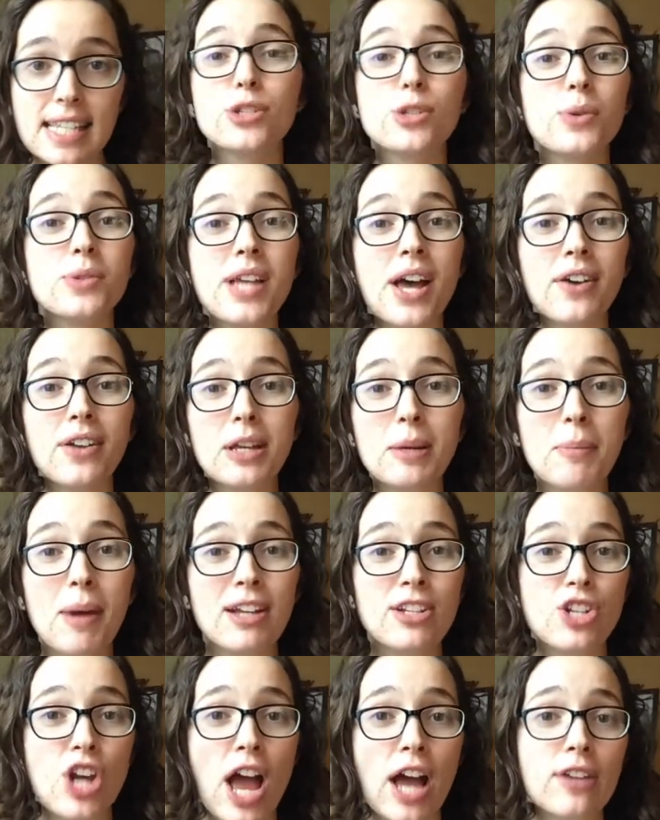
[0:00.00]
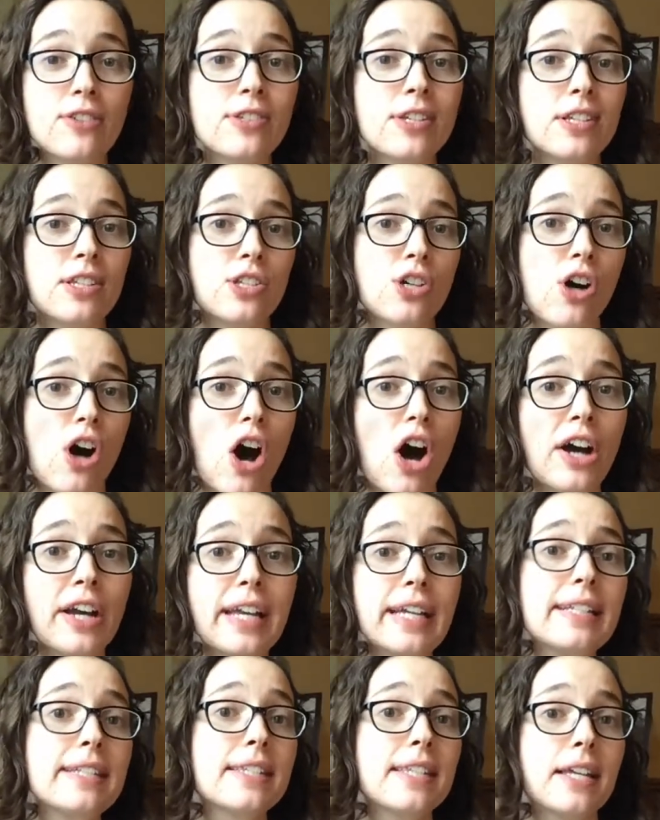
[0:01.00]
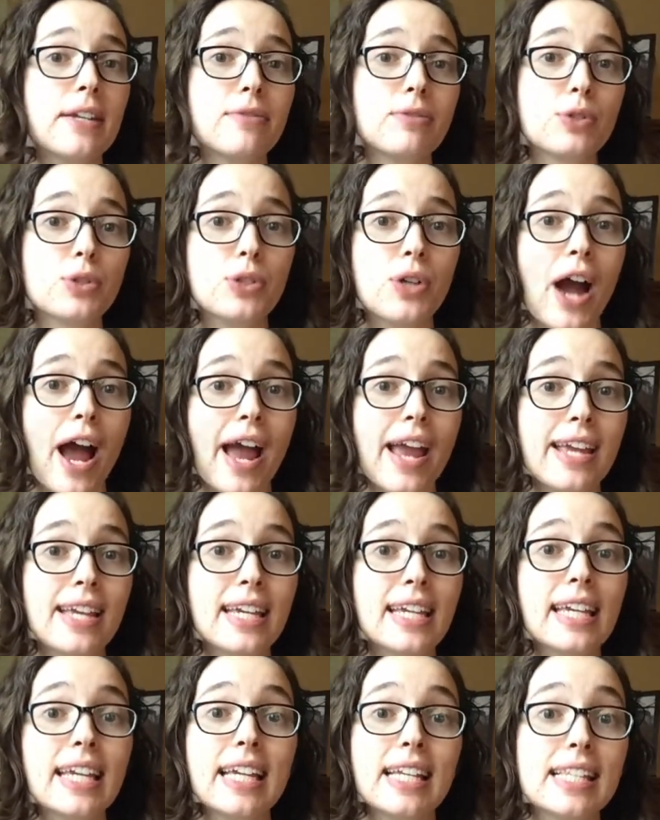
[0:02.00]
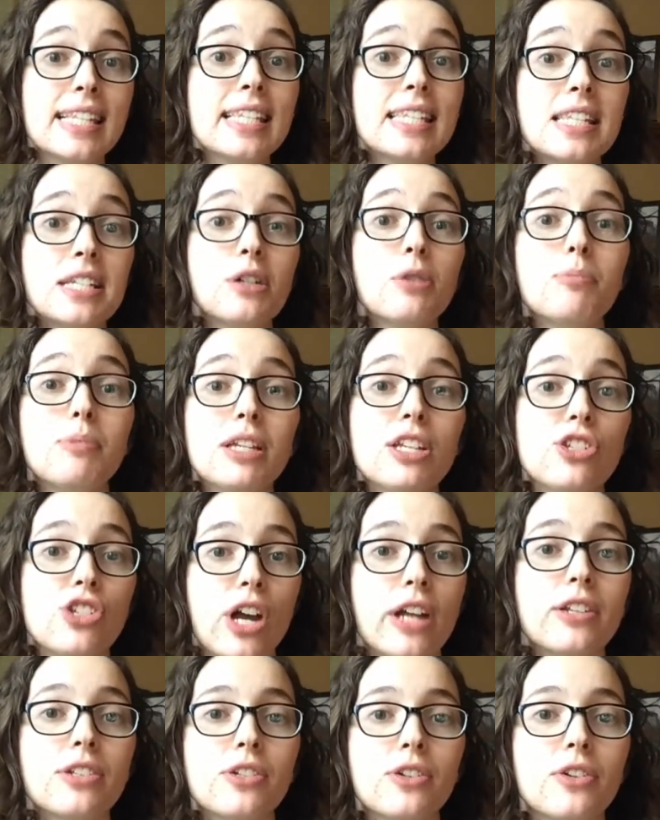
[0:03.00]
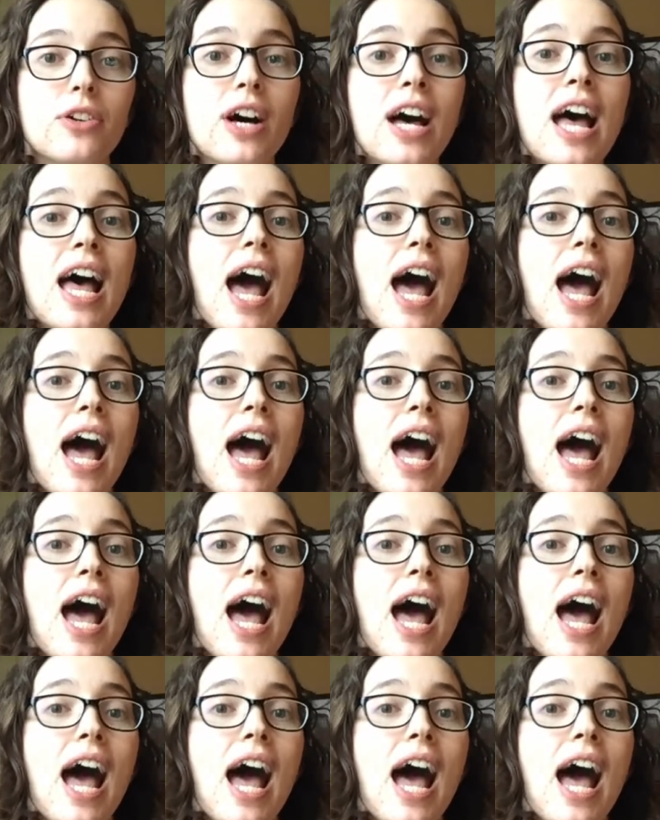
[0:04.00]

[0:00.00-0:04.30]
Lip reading: So telling my child to talk instead of crying can still be gentle.